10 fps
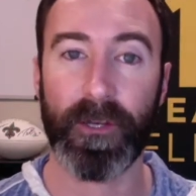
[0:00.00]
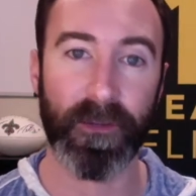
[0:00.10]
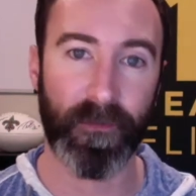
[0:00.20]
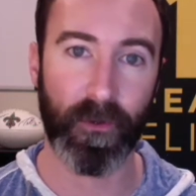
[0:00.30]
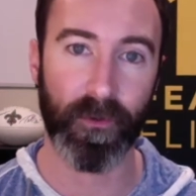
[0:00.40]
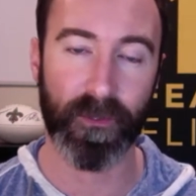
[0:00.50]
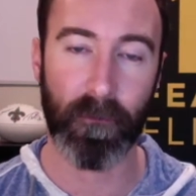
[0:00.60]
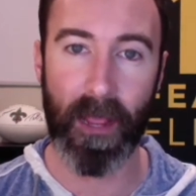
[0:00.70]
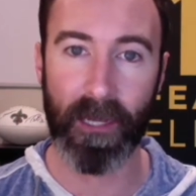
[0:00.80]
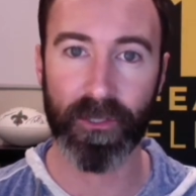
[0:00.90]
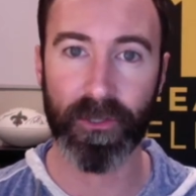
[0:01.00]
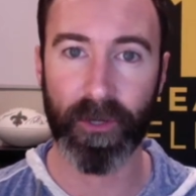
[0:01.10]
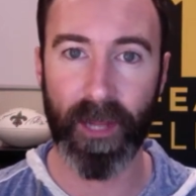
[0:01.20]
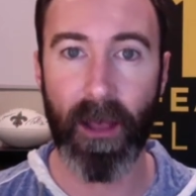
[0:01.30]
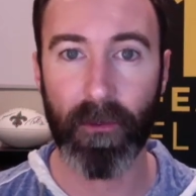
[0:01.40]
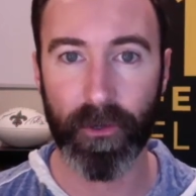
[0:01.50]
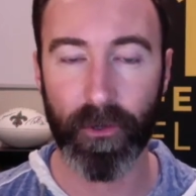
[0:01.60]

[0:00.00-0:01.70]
difficult to manage their calendar